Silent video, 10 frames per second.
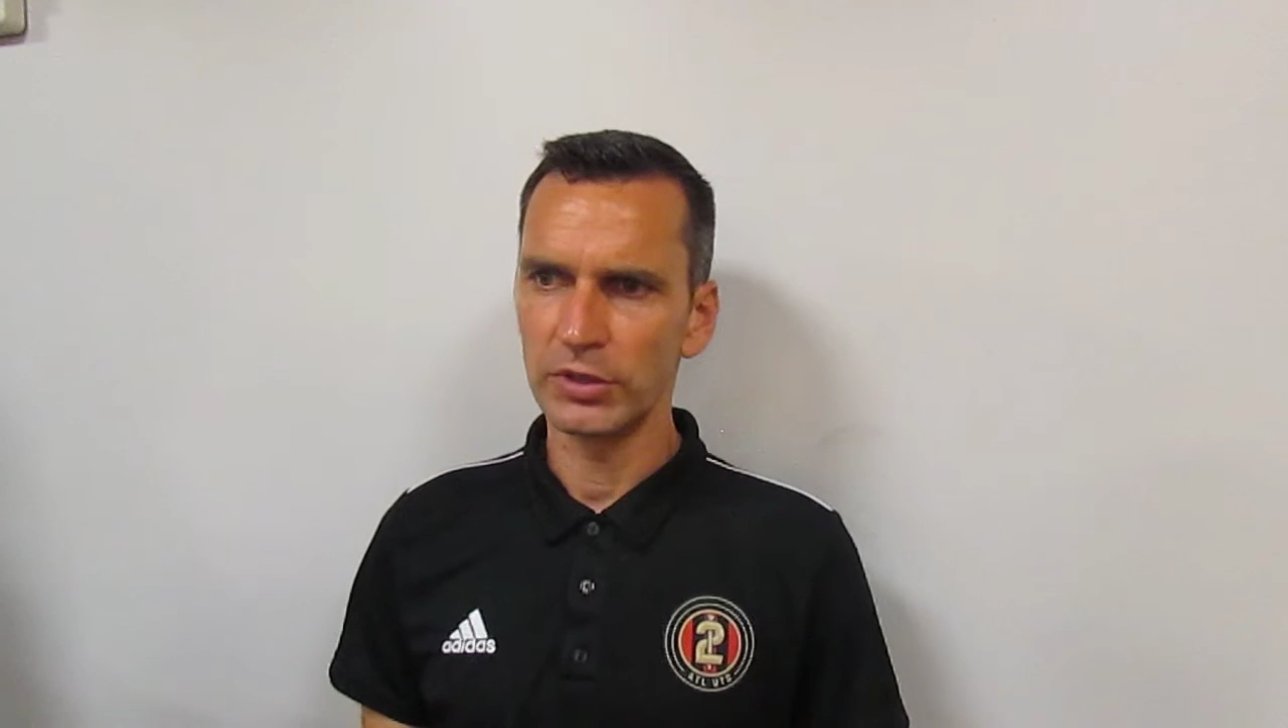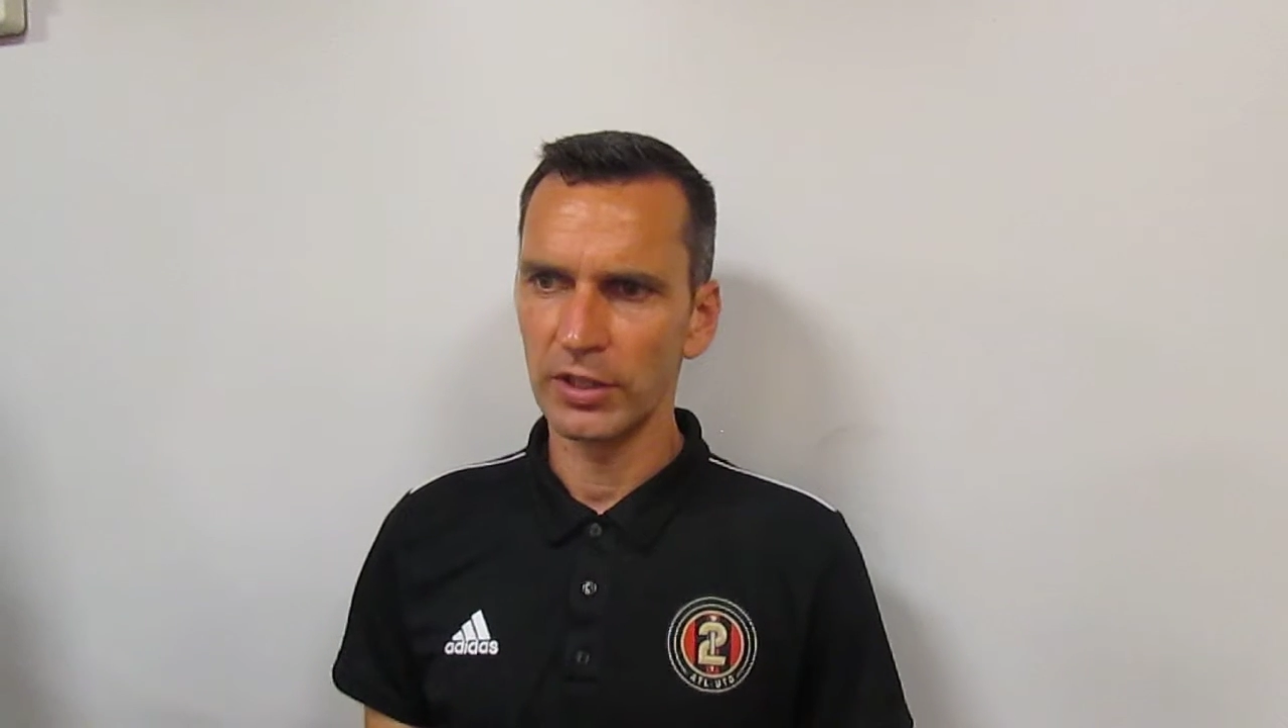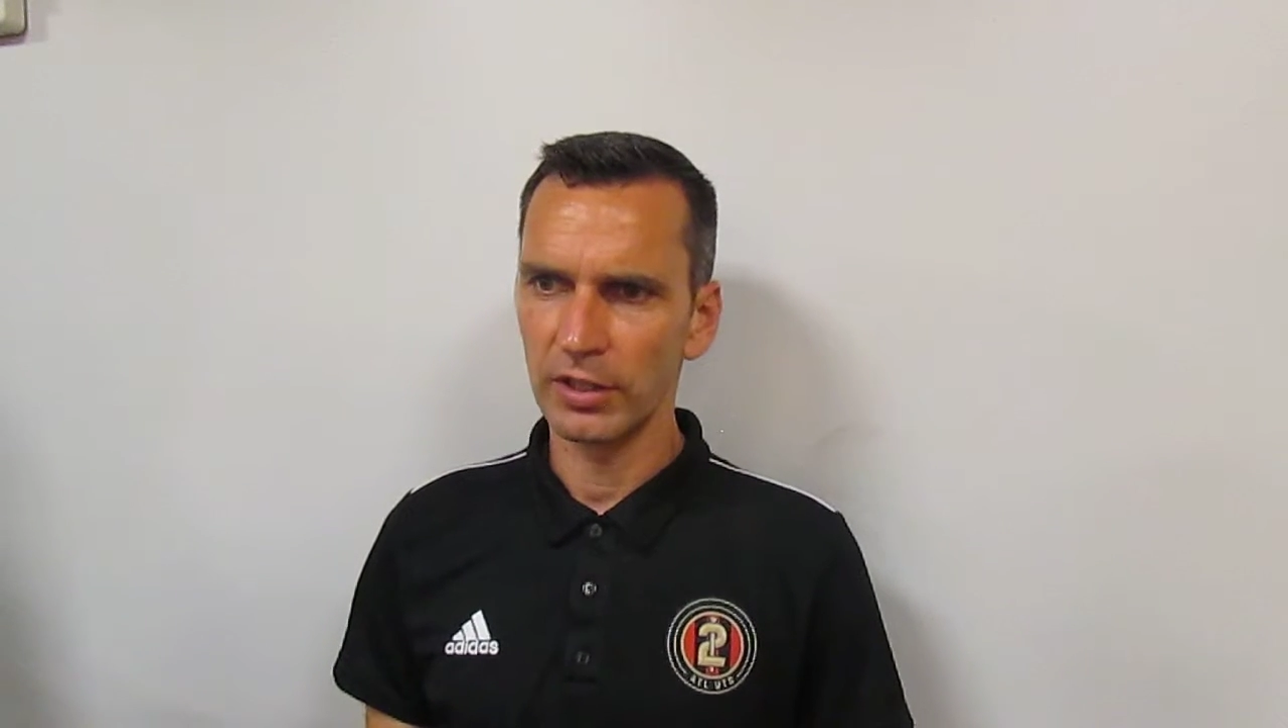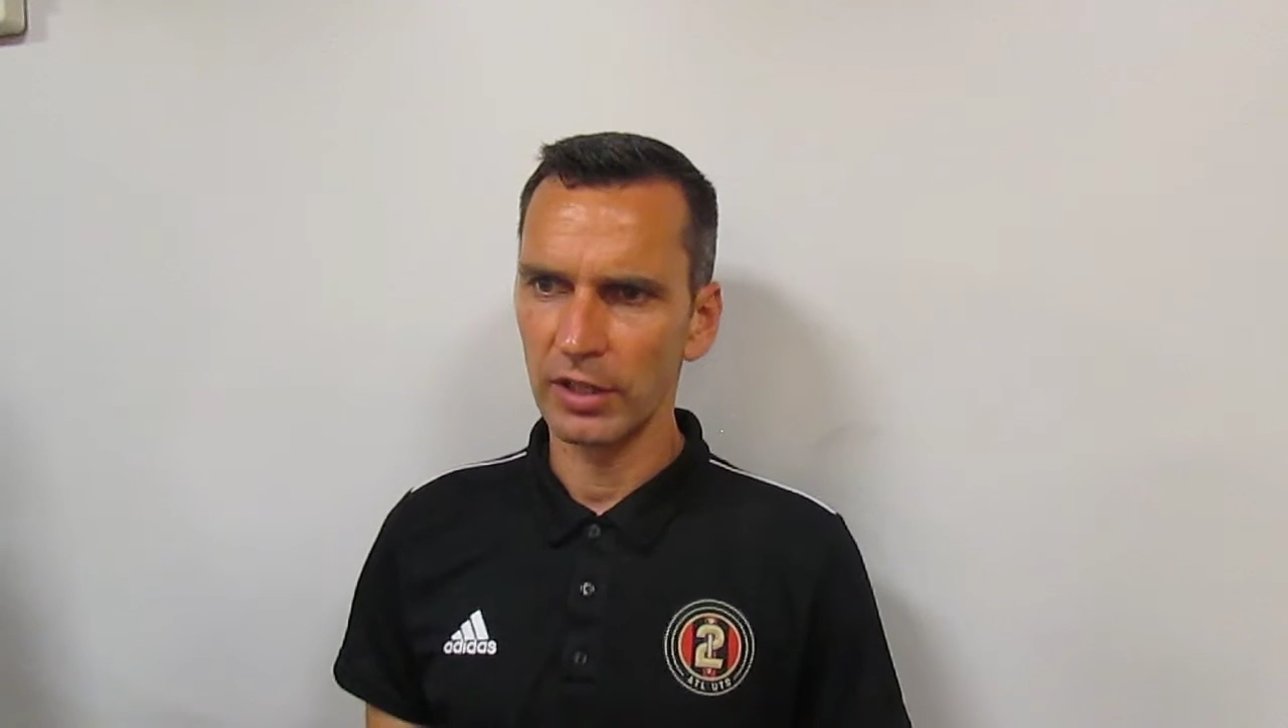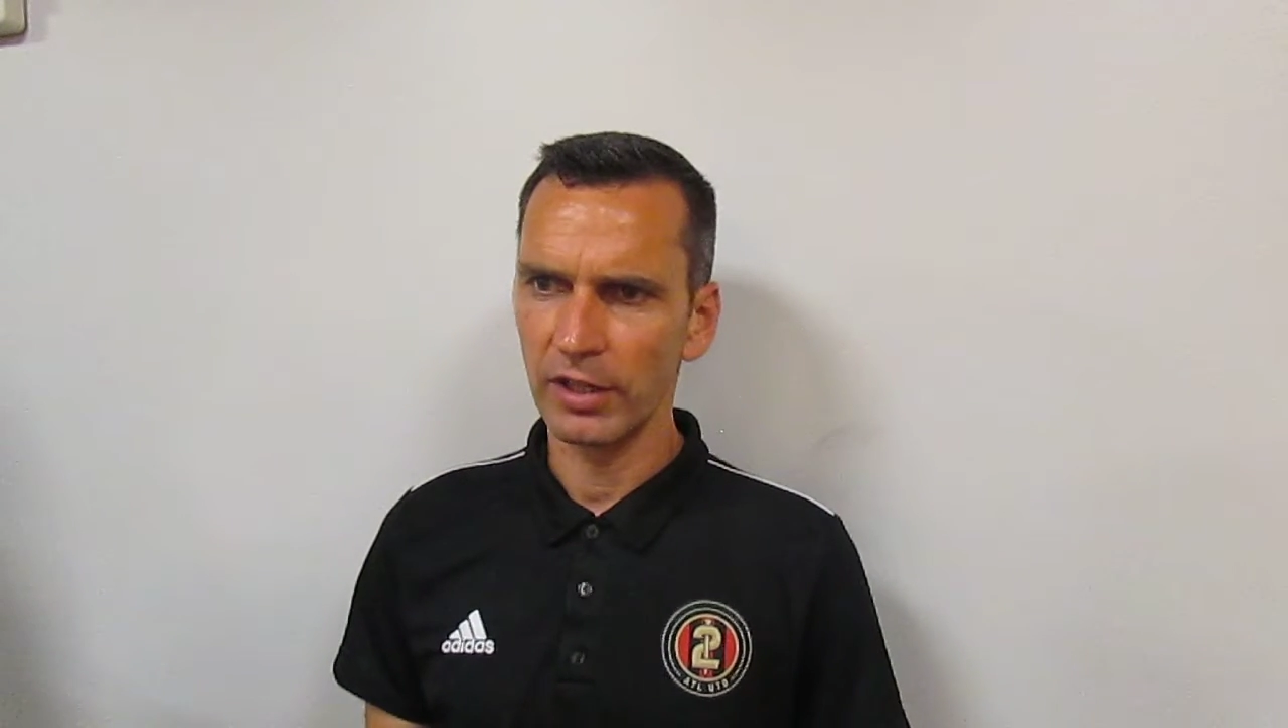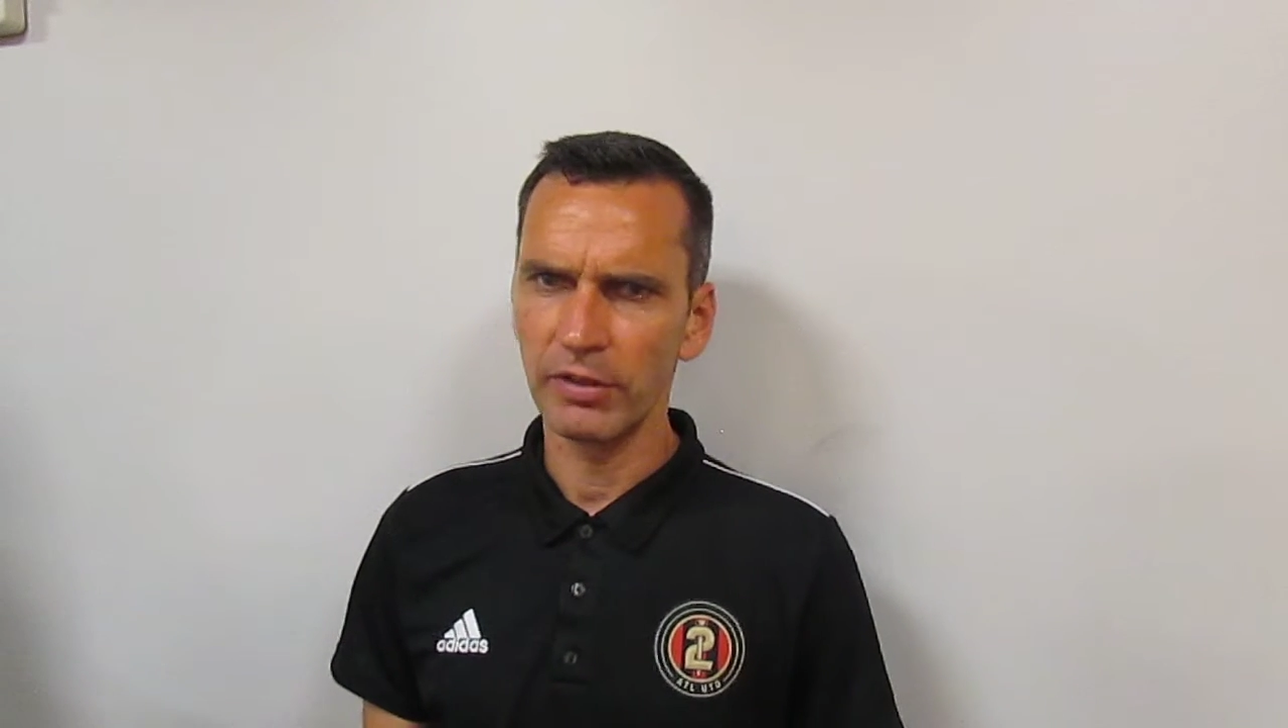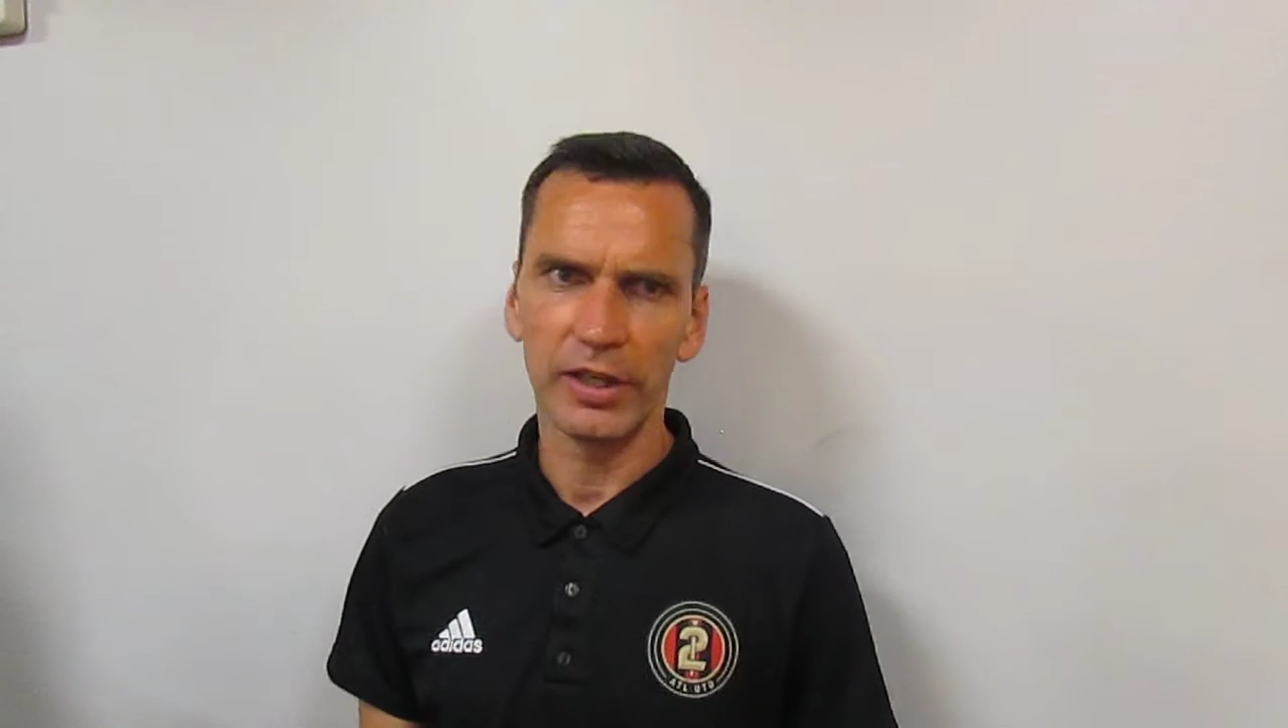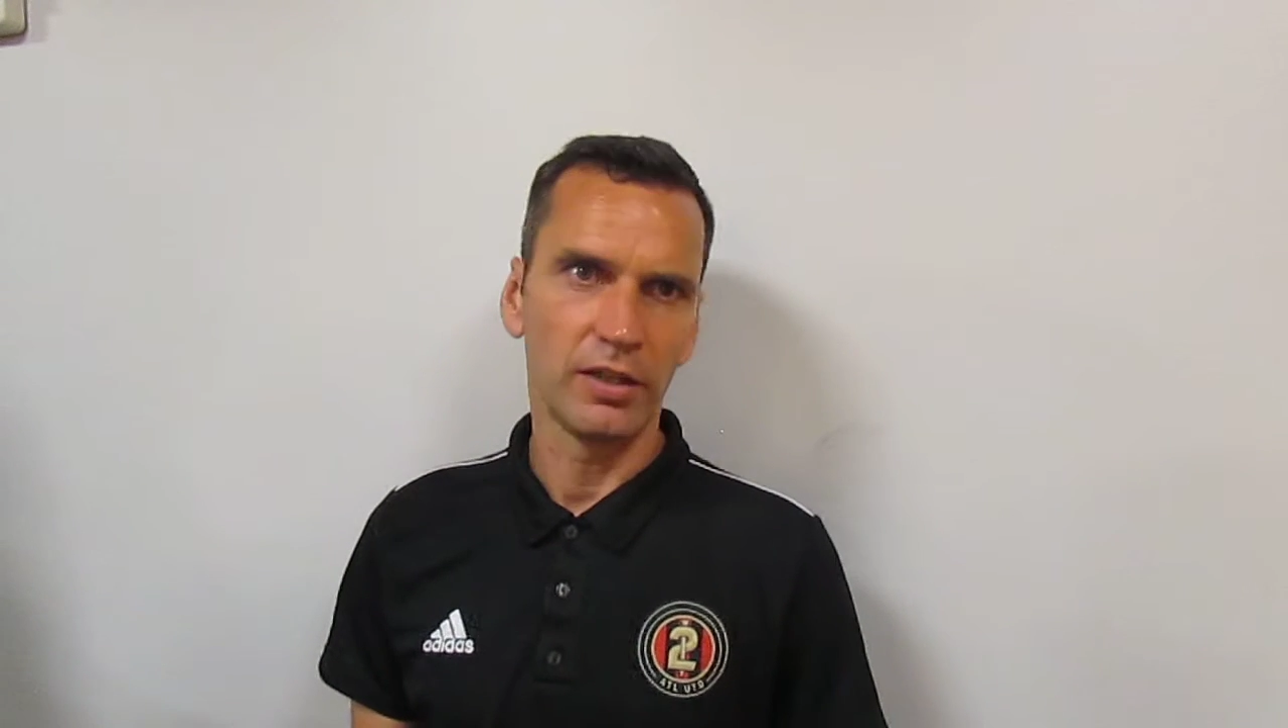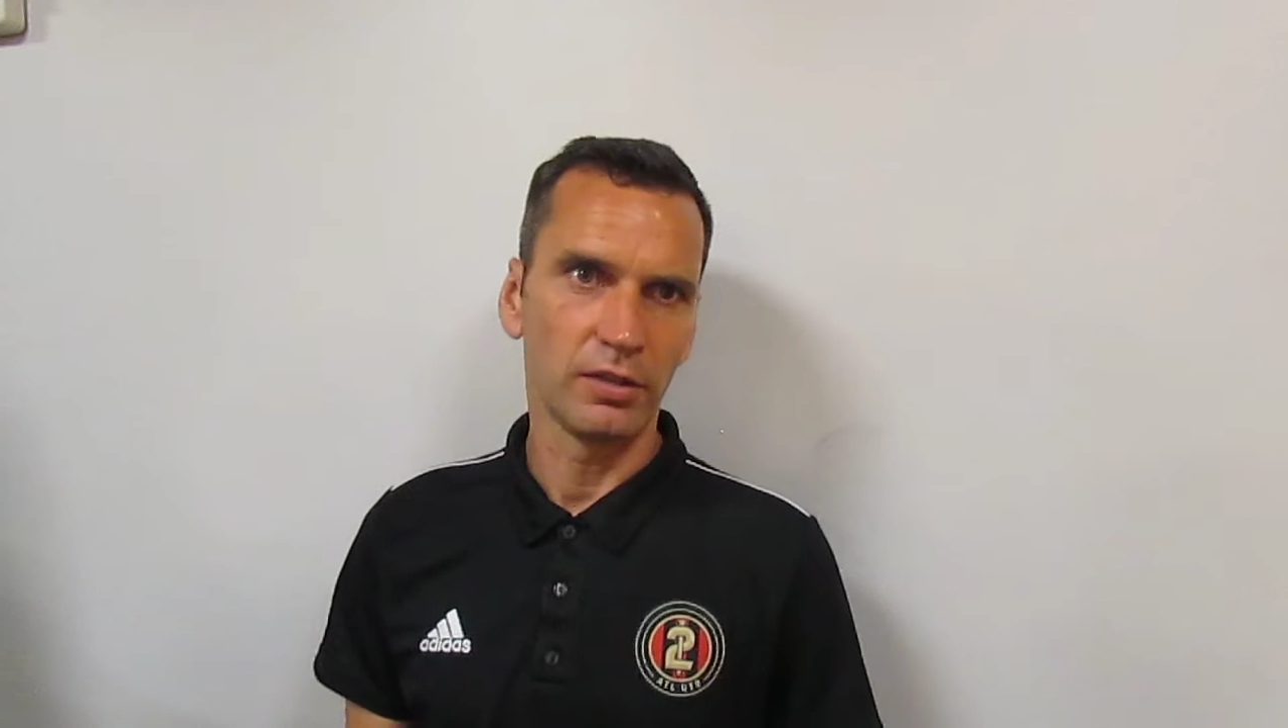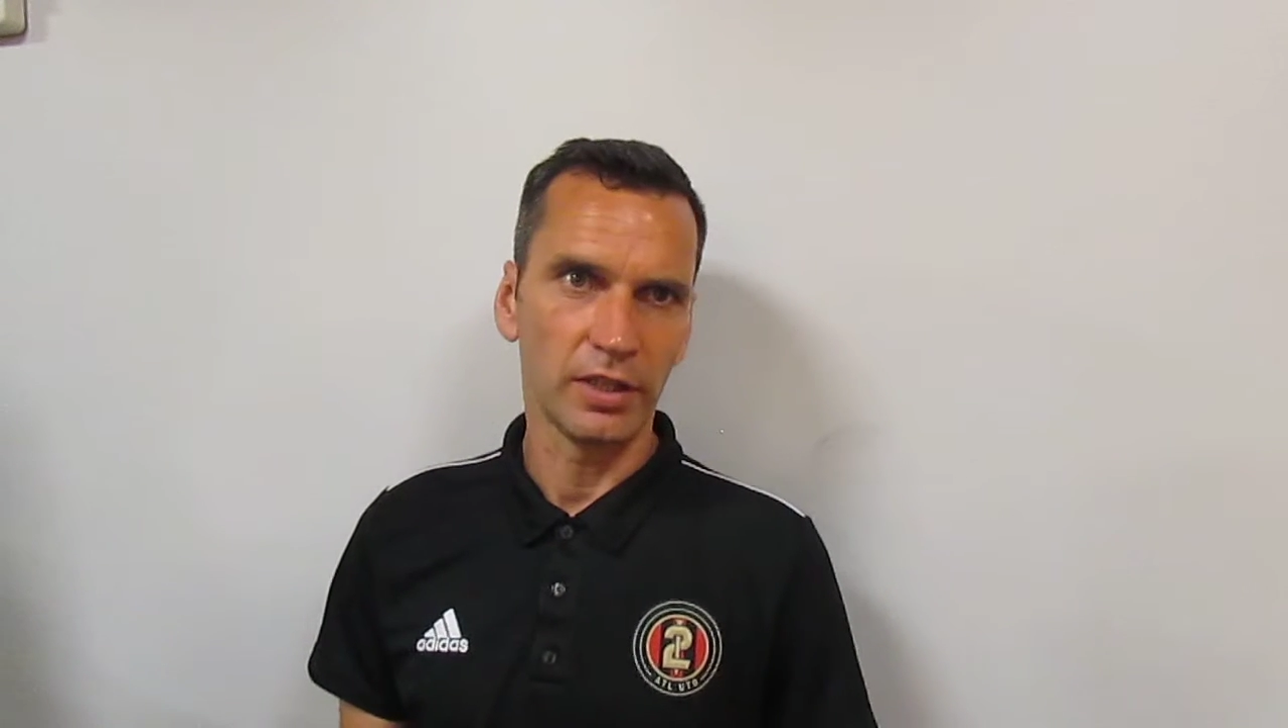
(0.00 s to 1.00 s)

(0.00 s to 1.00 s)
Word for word: in a delivery